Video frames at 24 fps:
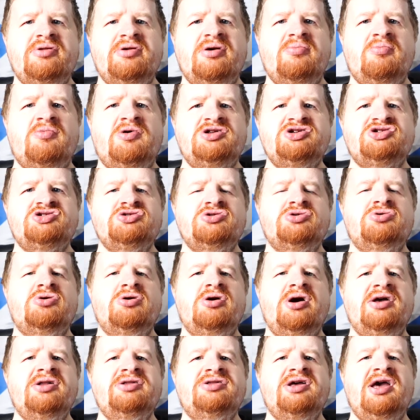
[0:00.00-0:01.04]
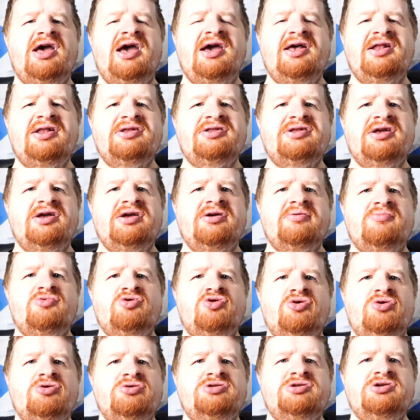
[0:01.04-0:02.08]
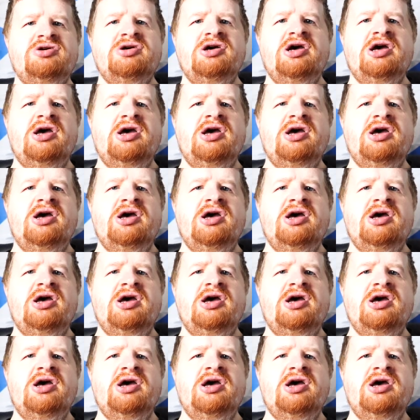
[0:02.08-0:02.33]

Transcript: once you go into editing mode